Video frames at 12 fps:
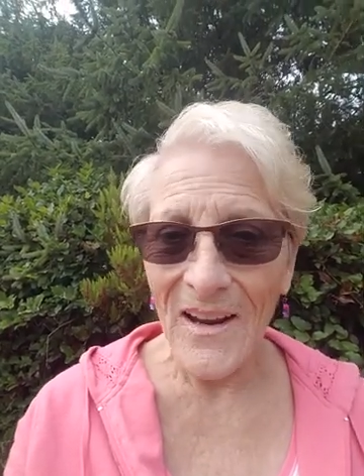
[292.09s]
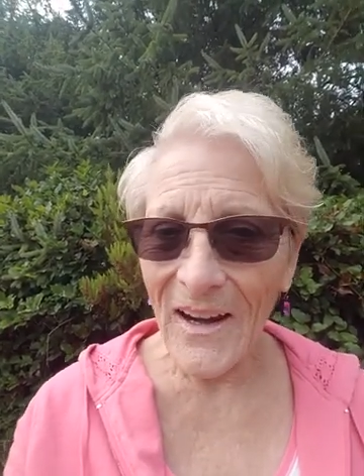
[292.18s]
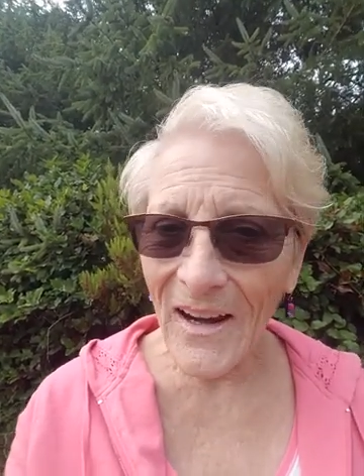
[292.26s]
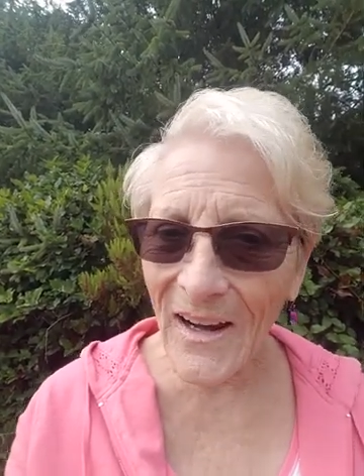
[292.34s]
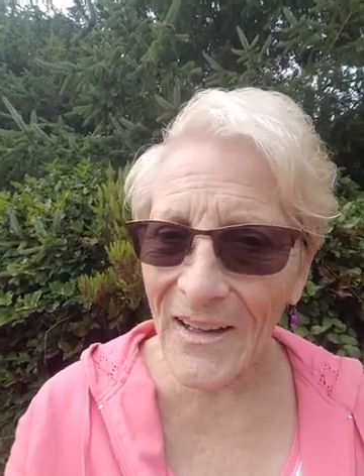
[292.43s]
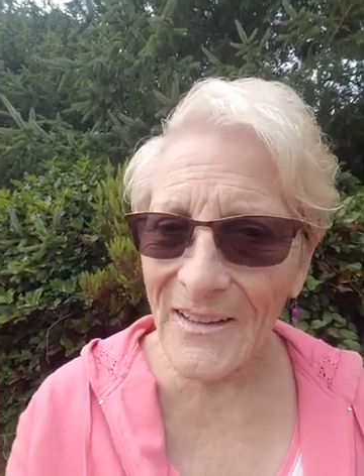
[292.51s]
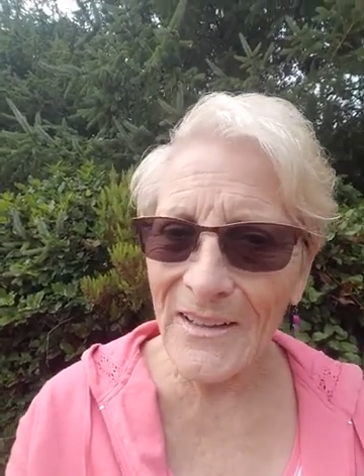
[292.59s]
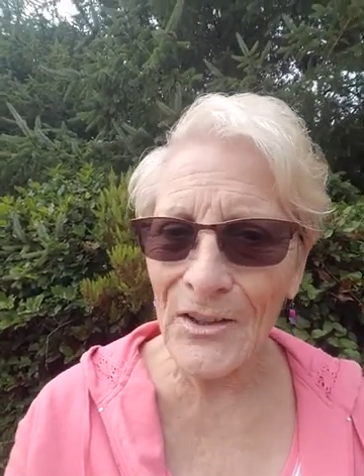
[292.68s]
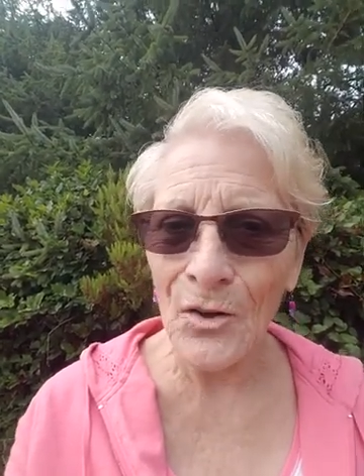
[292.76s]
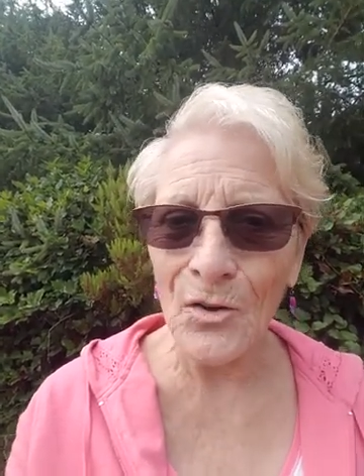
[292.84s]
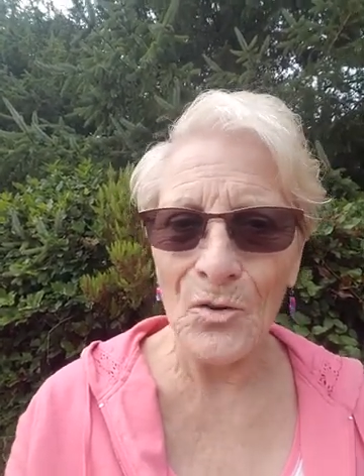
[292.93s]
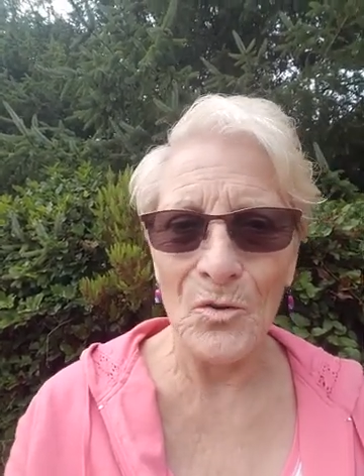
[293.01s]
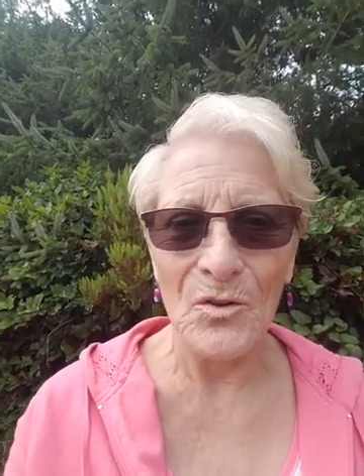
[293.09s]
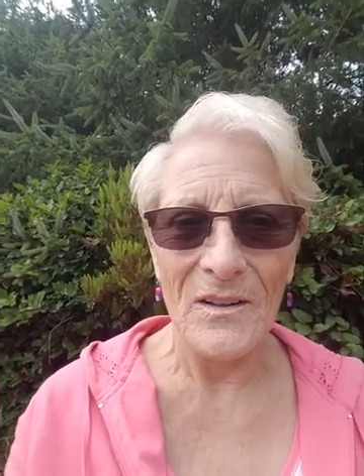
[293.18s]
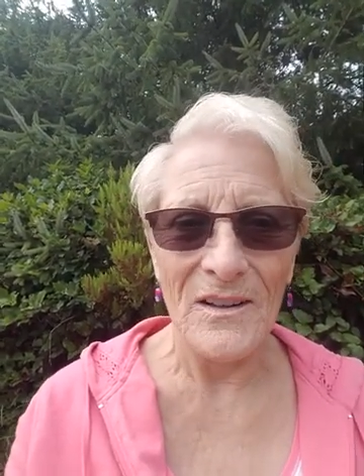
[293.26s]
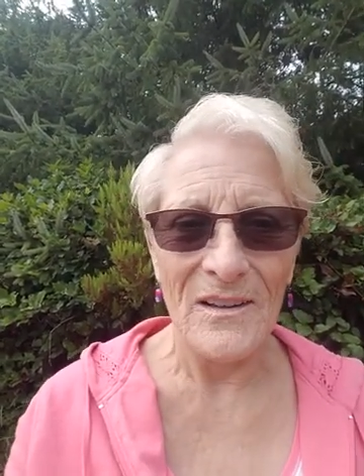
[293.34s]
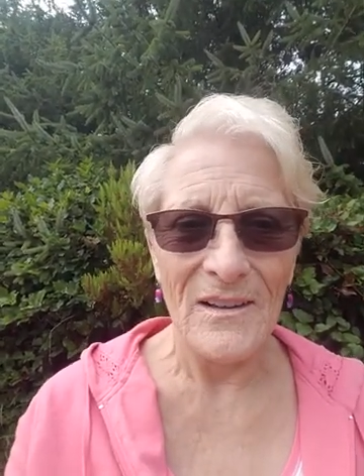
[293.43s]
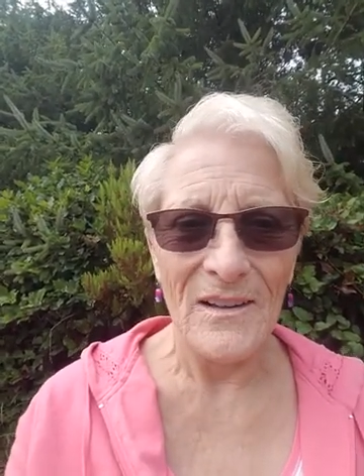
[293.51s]
Andy Ngo
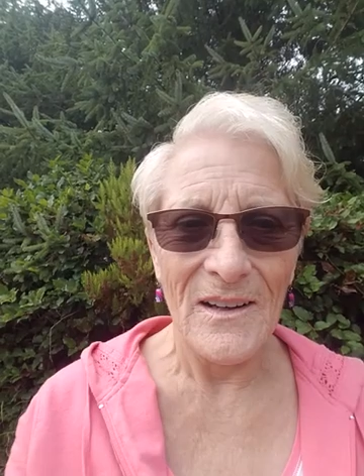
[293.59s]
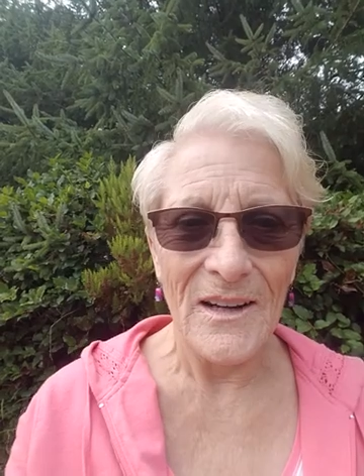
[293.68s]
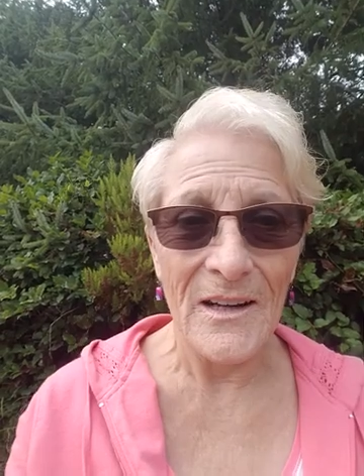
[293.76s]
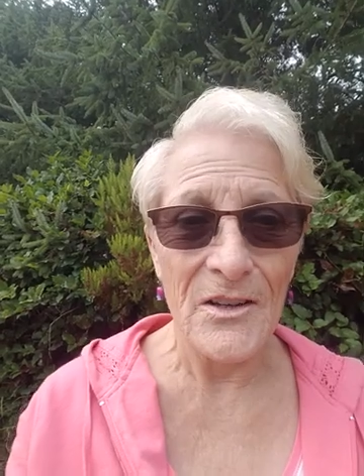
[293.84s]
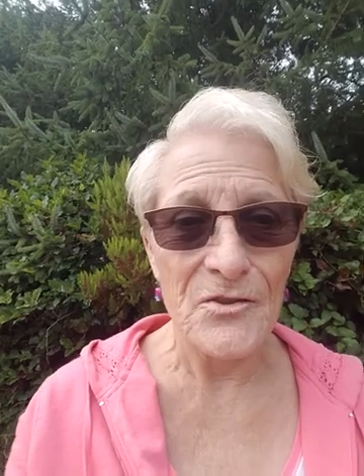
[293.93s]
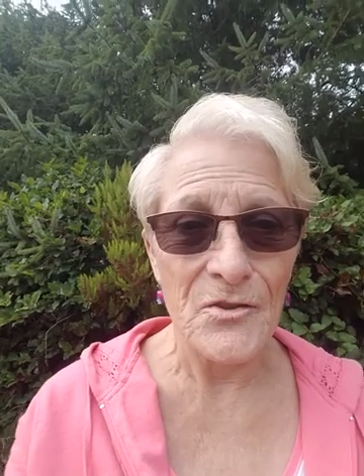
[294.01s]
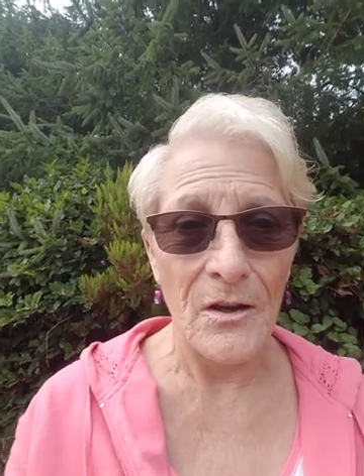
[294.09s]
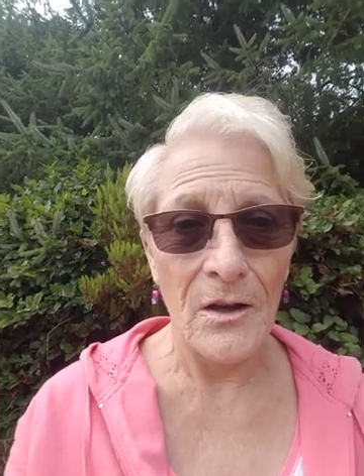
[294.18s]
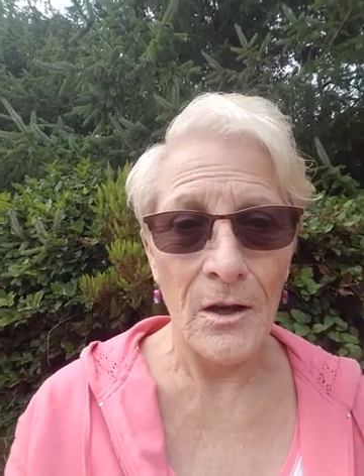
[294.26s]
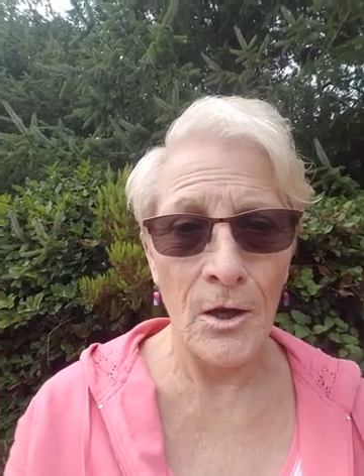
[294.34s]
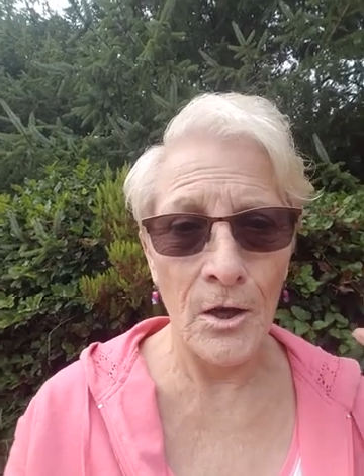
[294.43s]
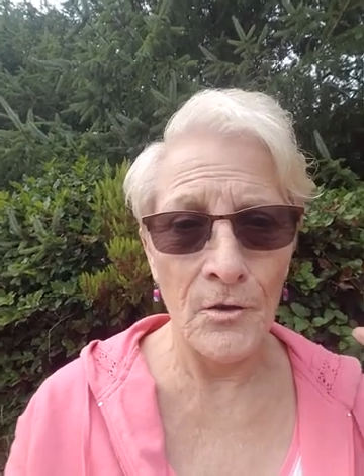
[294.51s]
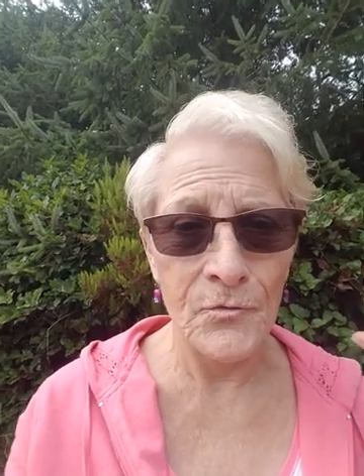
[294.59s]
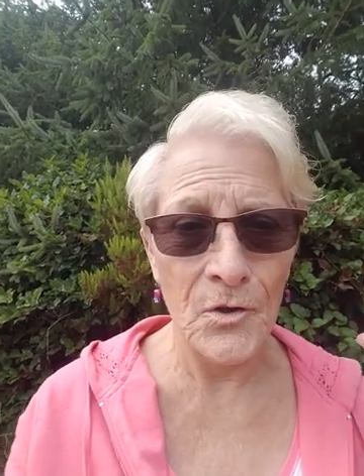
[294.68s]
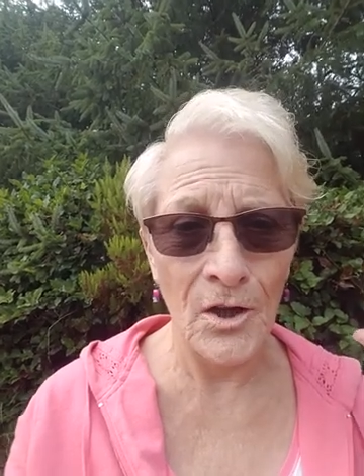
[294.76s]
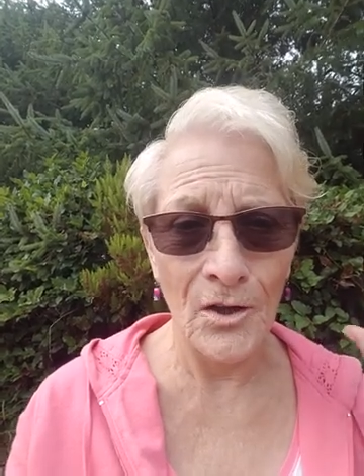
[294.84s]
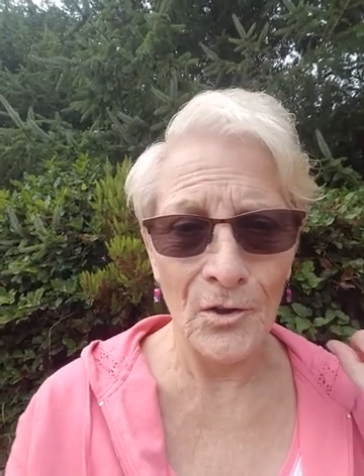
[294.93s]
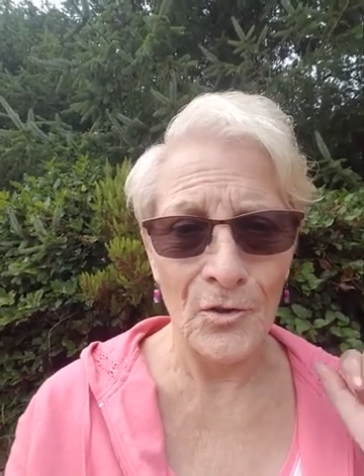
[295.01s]
is of
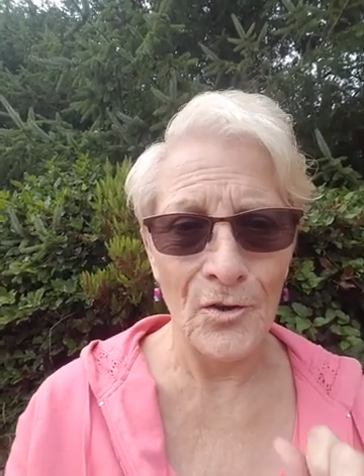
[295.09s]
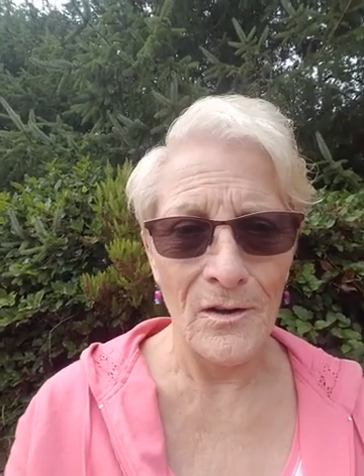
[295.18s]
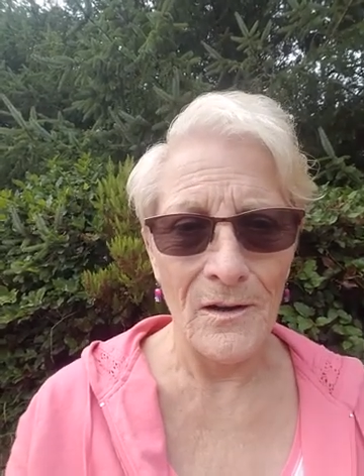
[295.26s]
color.